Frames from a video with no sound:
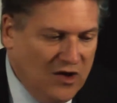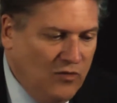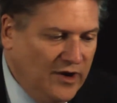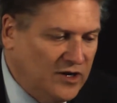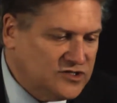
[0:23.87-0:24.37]

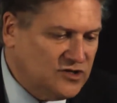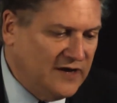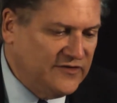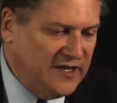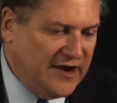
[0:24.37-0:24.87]
We also
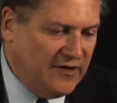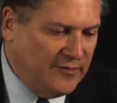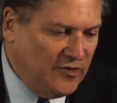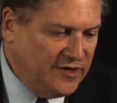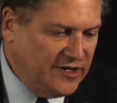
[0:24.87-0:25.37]
have a letter.
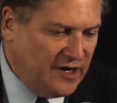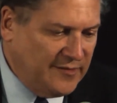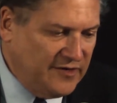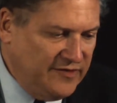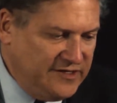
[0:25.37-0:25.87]
I'm going
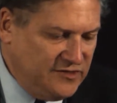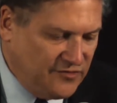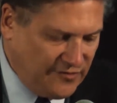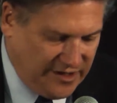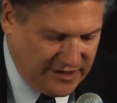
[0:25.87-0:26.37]
to read you
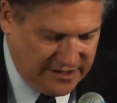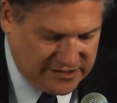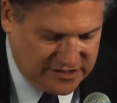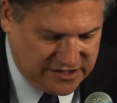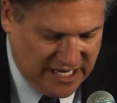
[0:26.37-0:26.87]
three things:
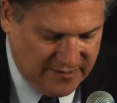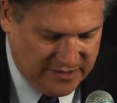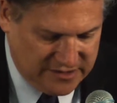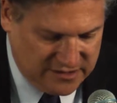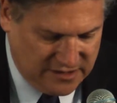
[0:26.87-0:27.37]

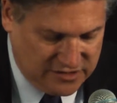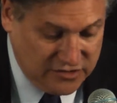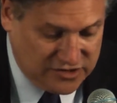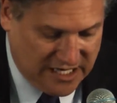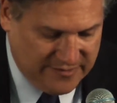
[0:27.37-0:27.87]

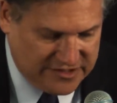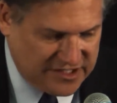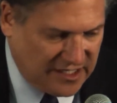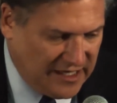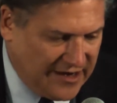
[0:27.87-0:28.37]
two statements,
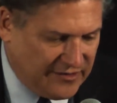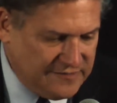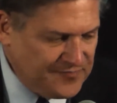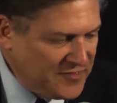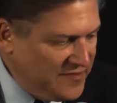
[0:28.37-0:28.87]
and a letter
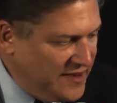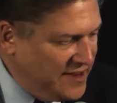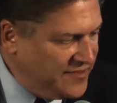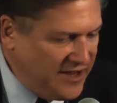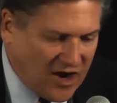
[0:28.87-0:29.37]
that I
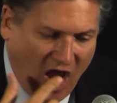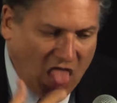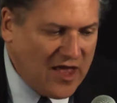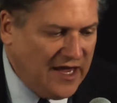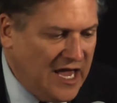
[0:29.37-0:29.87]
think are
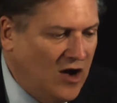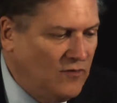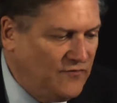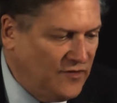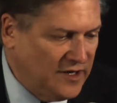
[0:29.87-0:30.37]

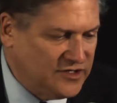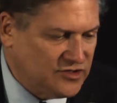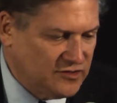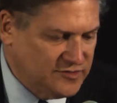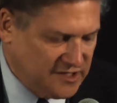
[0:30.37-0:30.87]
helpful in
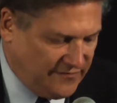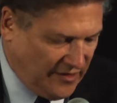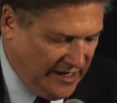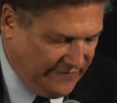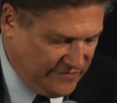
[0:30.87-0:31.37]
terms of
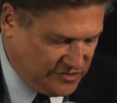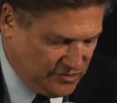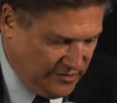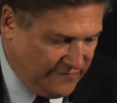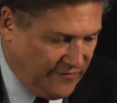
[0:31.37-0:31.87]
our efforts
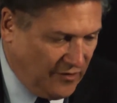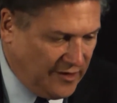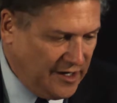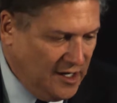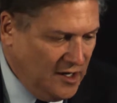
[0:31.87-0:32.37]
going
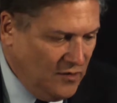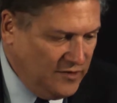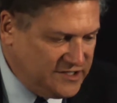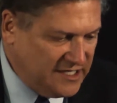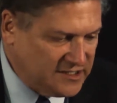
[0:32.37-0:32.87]
forward.
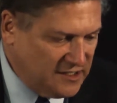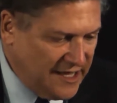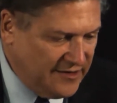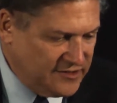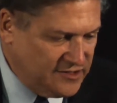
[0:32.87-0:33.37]
We sent a
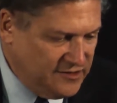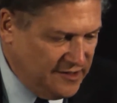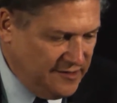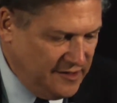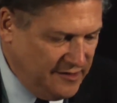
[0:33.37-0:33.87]
letter to
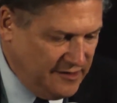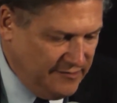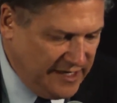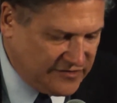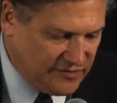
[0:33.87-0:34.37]
the
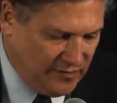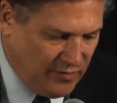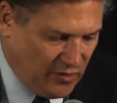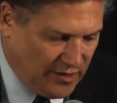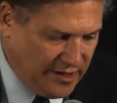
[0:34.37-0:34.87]
Metro
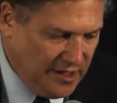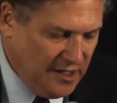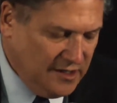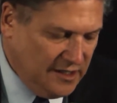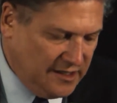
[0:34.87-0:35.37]
Board
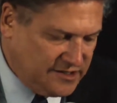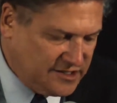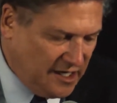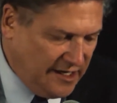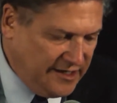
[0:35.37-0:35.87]

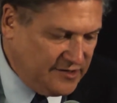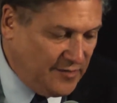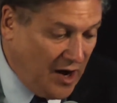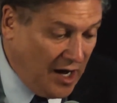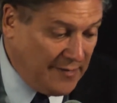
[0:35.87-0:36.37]
signed
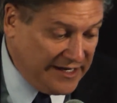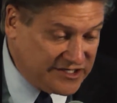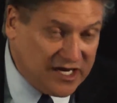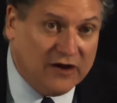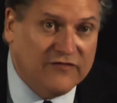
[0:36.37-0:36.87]
by
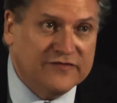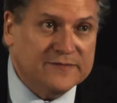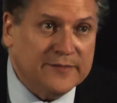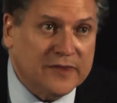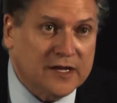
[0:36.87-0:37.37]
myself,
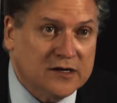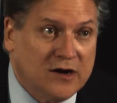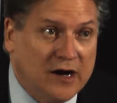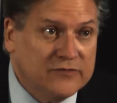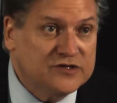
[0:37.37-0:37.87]

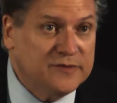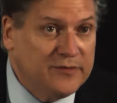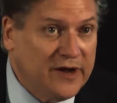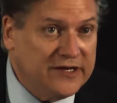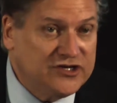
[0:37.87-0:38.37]
Congressman
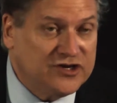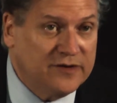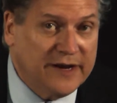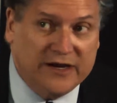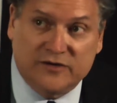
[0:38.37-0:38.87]
Brad
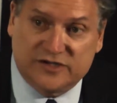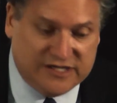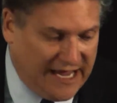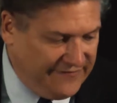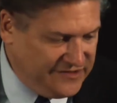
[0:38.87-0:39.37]
Sherman. I know his
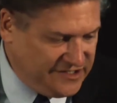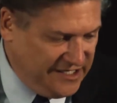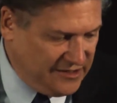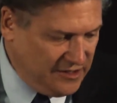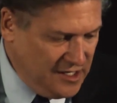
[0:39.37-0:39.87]
staff is
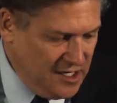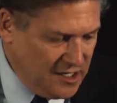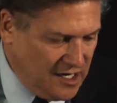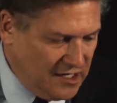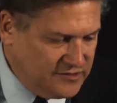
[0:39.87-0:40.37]
here.
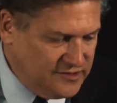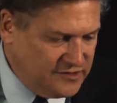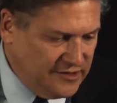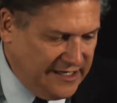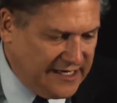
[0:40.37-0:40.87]
Congressman
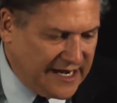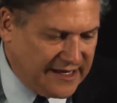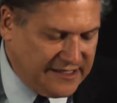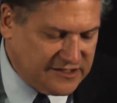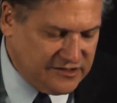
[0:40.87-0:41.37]
Tony
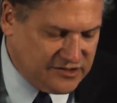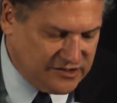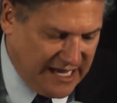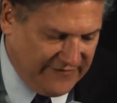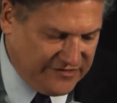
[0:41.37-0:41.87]
Cardenas, his
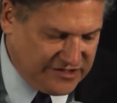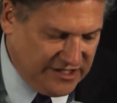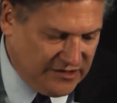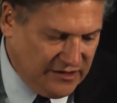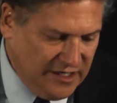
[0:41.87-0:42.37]
staff is
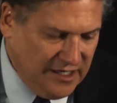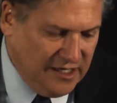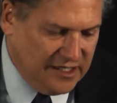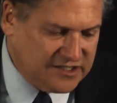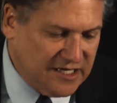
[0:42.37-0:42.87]
here.
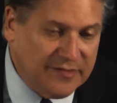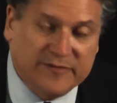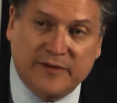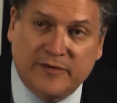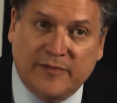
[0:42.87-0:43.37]

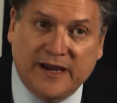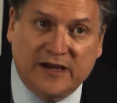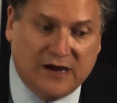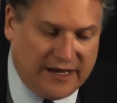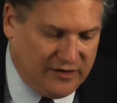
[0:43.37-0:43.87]
Assemblymember Mike
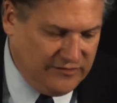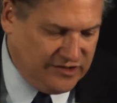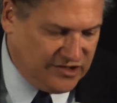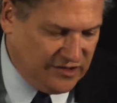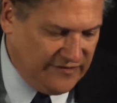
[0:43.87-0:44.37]
Gatto, the
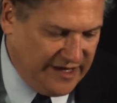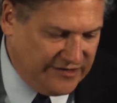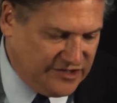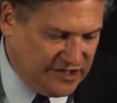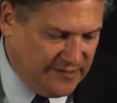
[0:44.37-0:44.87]
chair of the
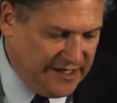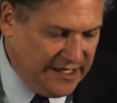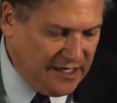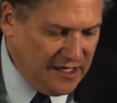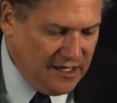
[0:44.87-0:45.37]
Energy Committee.